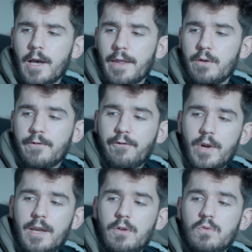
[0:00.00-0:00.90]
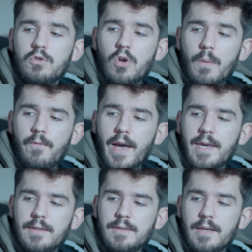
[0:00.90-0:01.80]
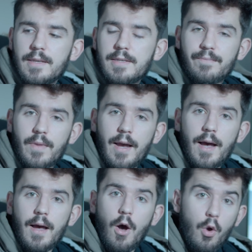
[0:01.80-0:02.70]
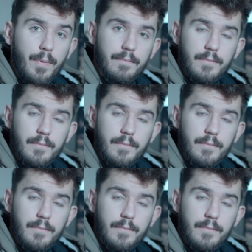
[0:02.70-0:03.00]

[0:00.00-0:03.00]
And there was 3 new job vacancies open,